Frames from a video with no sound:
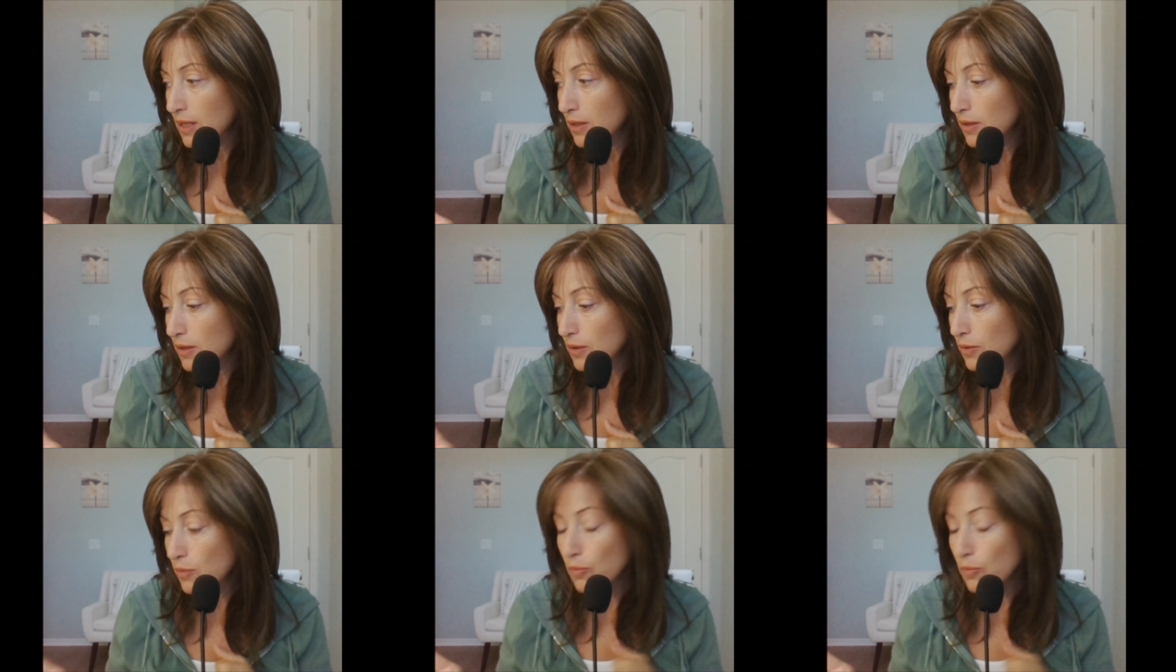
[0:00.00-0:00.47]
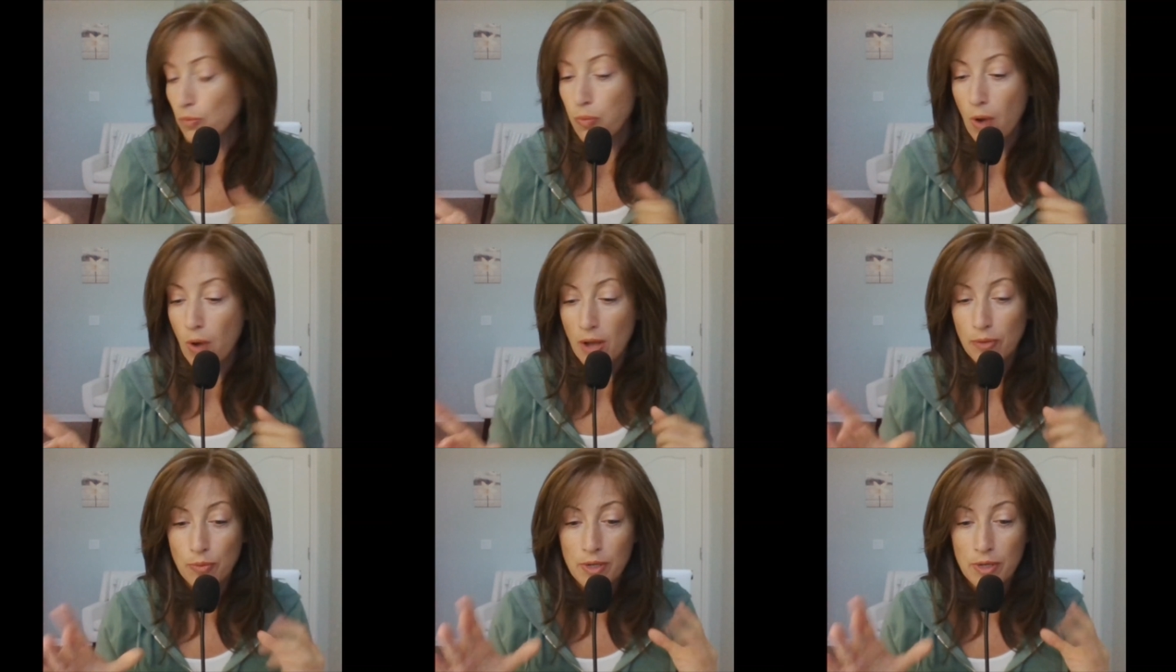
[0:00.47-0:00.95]

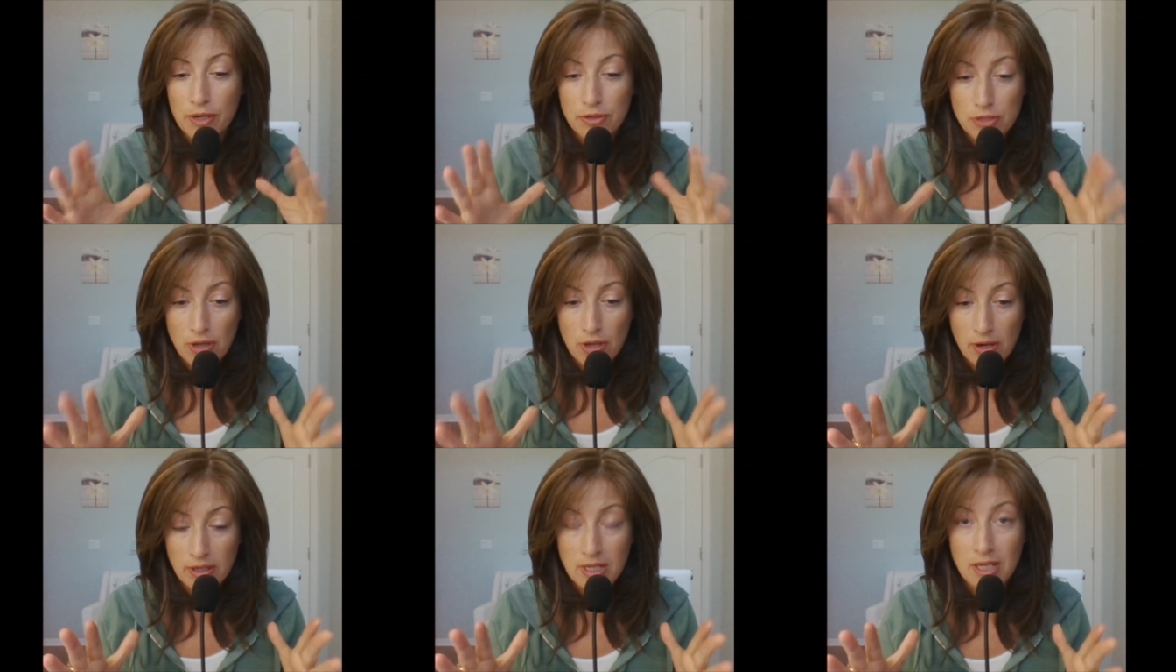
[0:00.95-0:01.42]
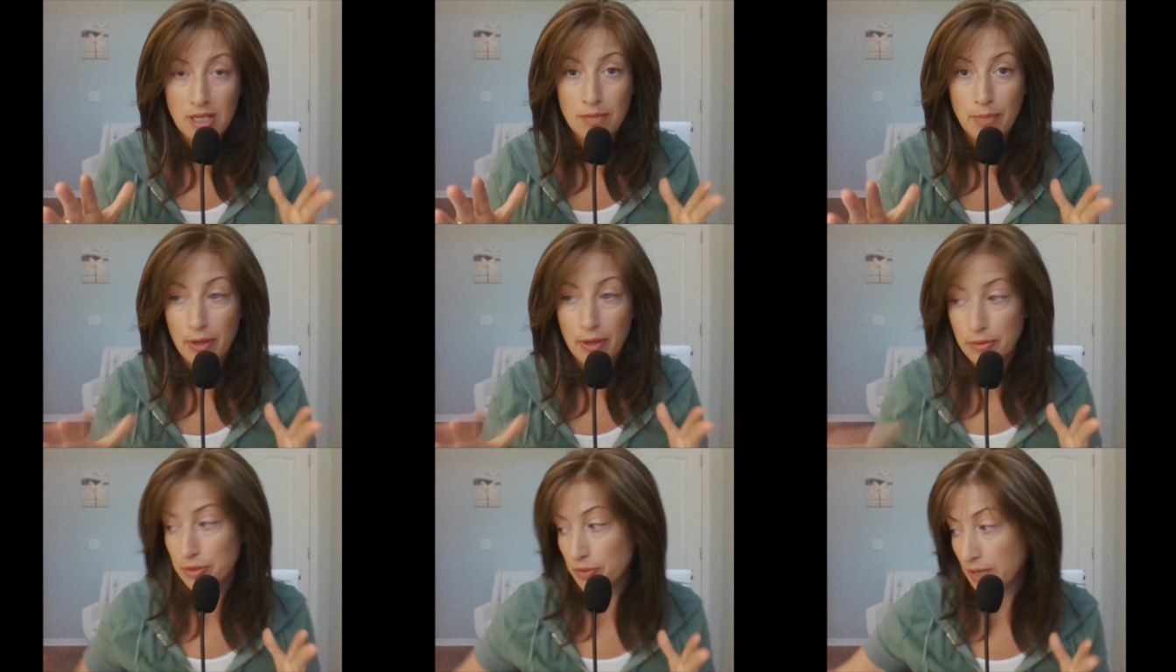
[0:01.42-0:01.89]
what we are talking
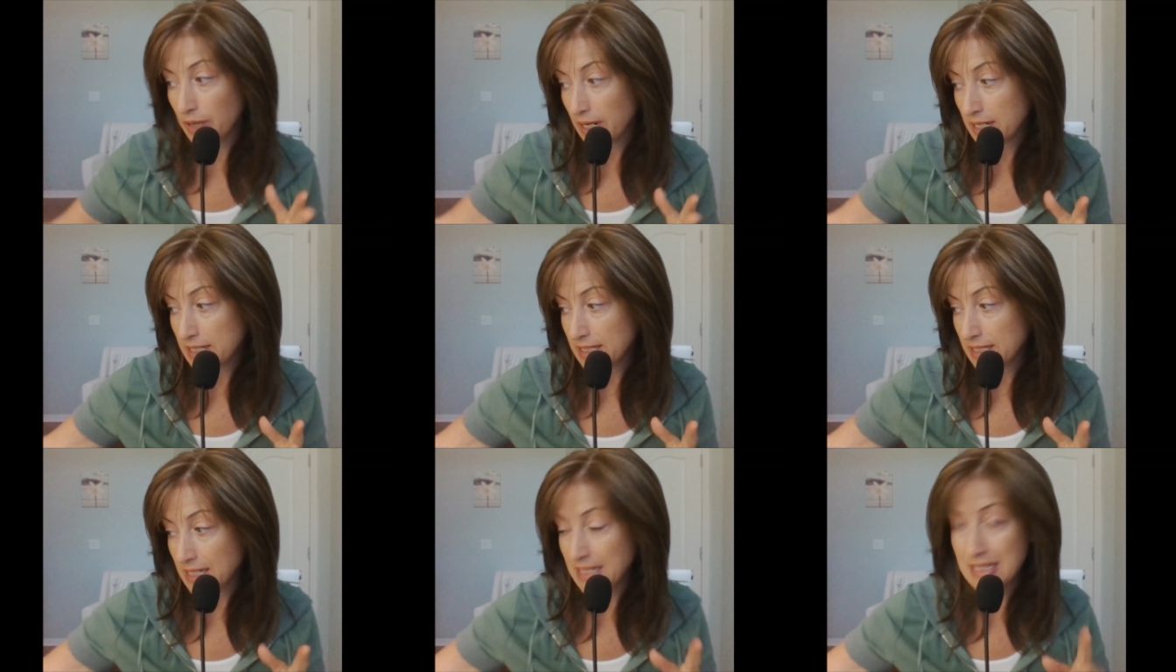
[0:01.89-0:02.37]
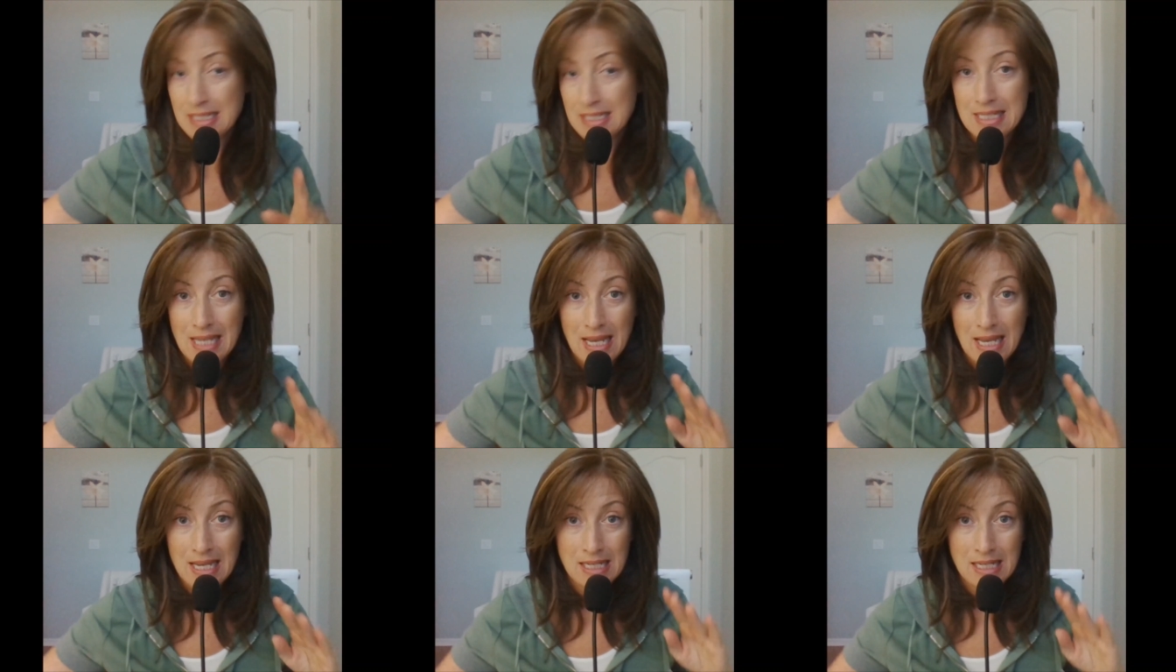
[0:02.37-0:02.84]
about, you guys, is
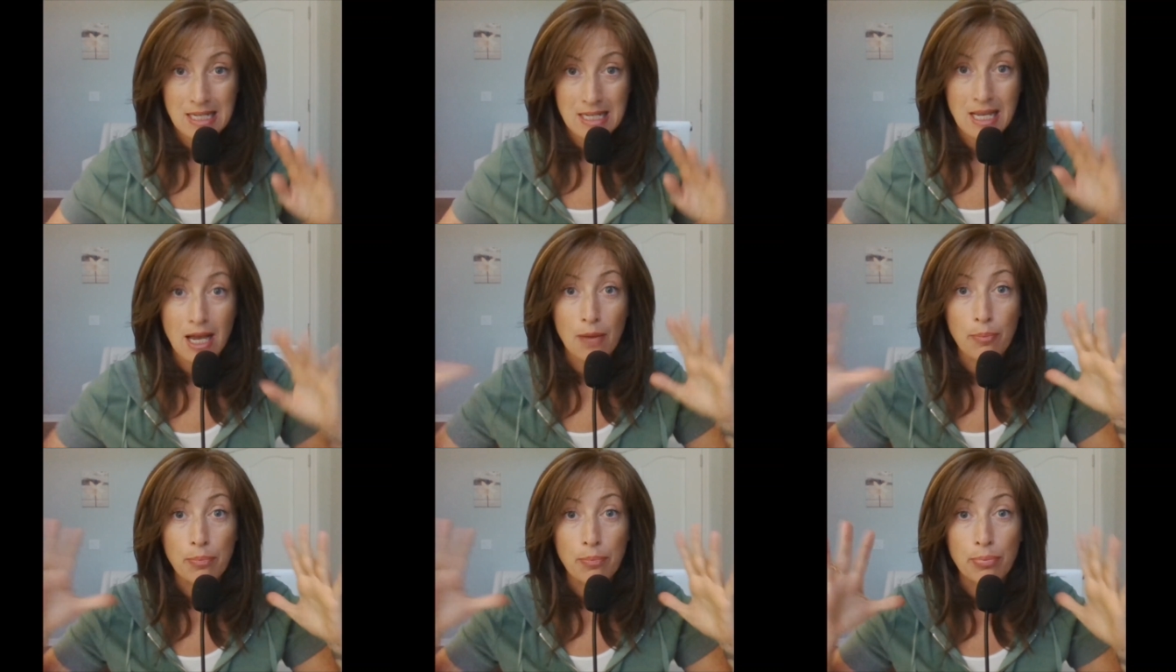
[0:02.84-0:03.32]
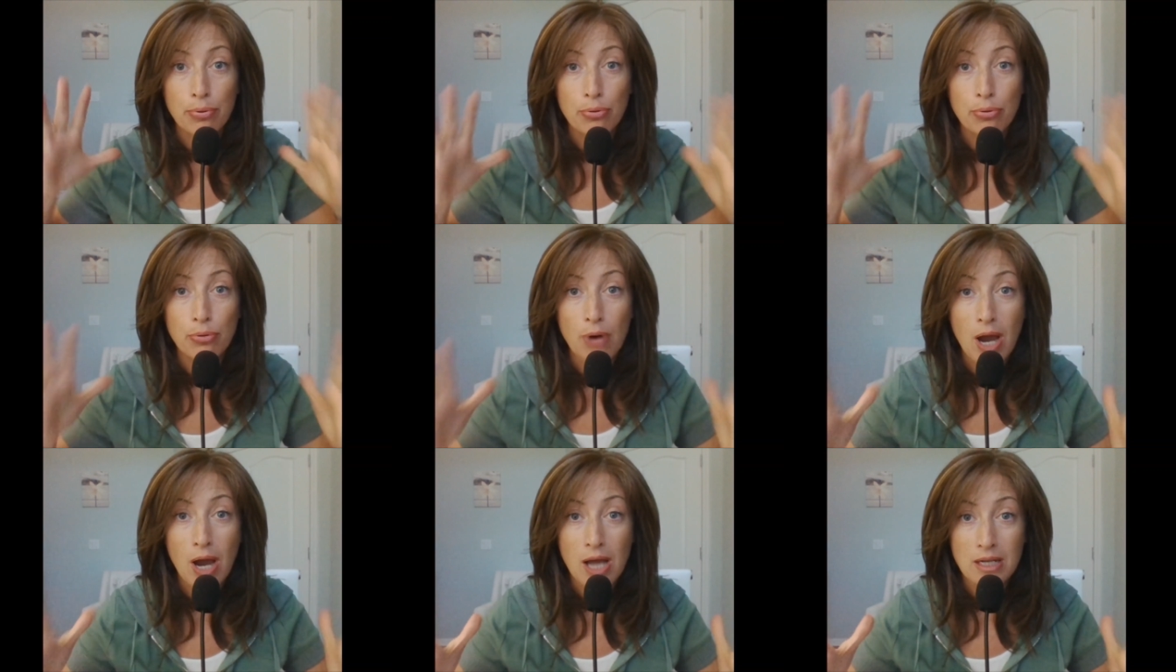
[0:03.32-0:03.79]
an
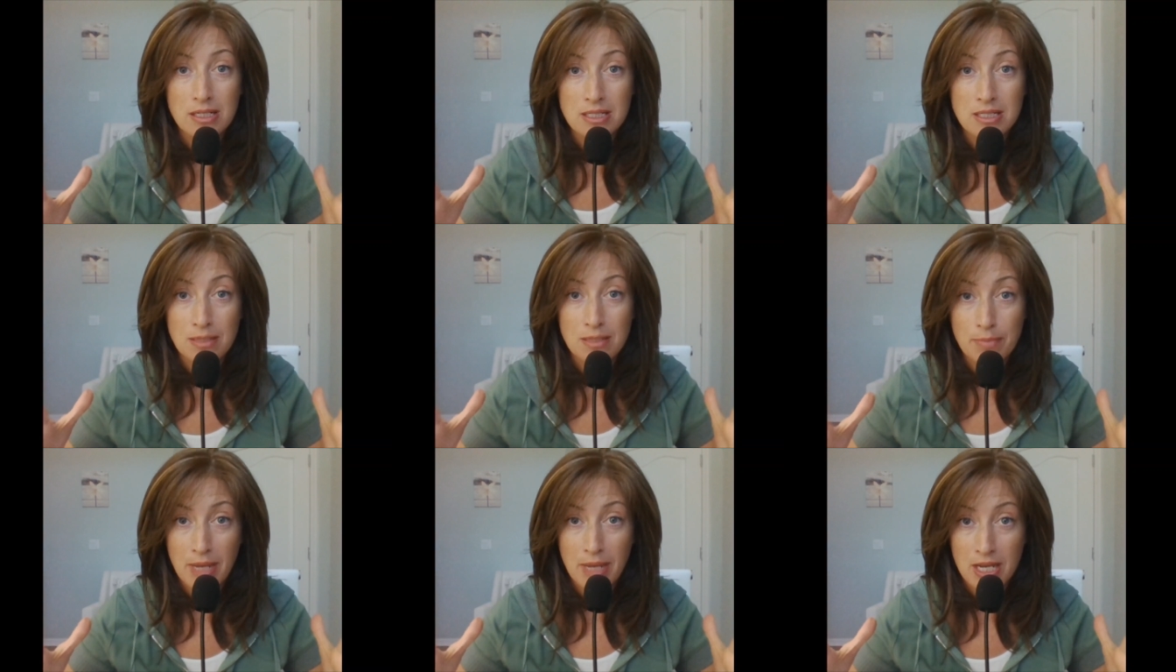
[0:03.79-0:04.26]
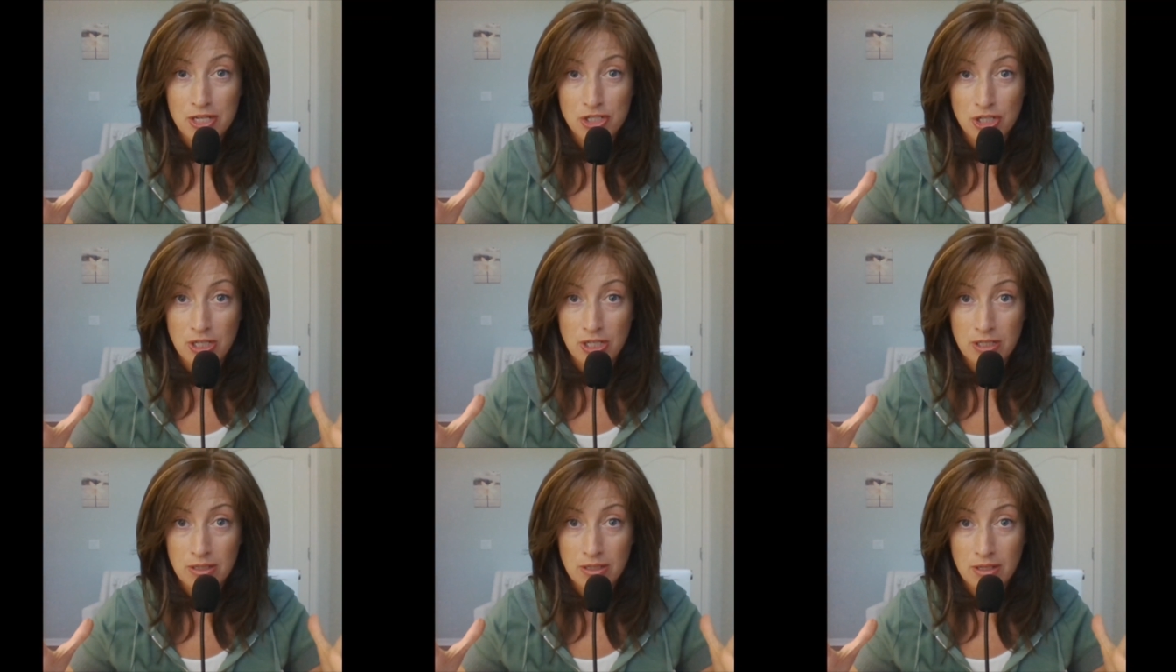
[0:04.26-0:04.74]

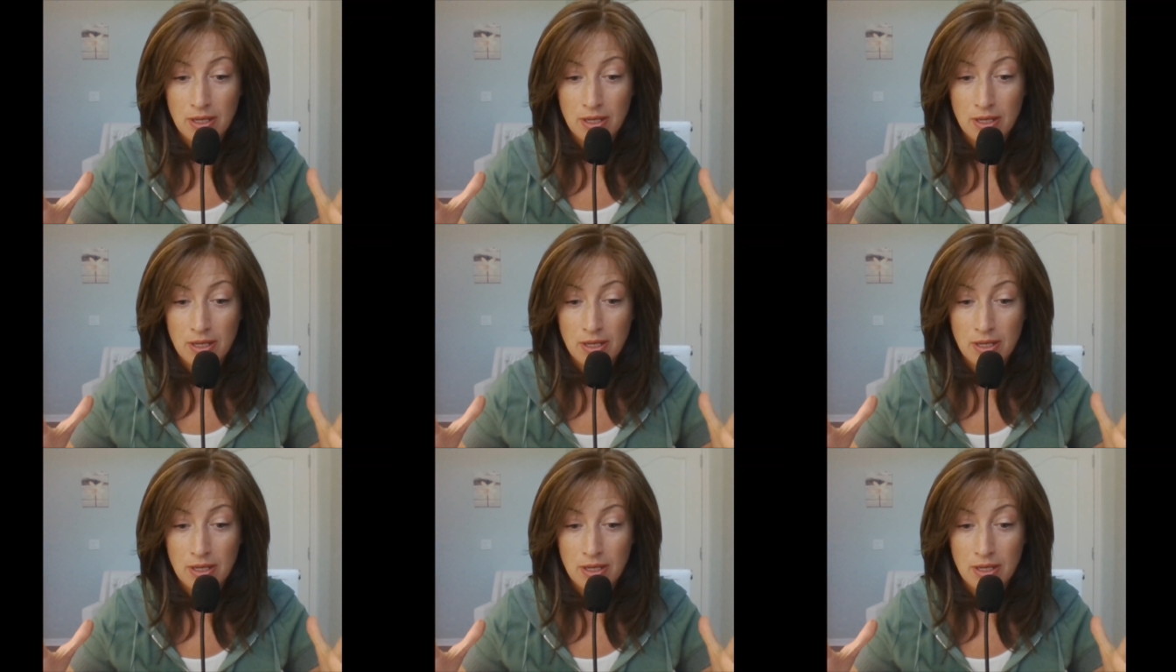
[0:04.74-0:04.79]
approximation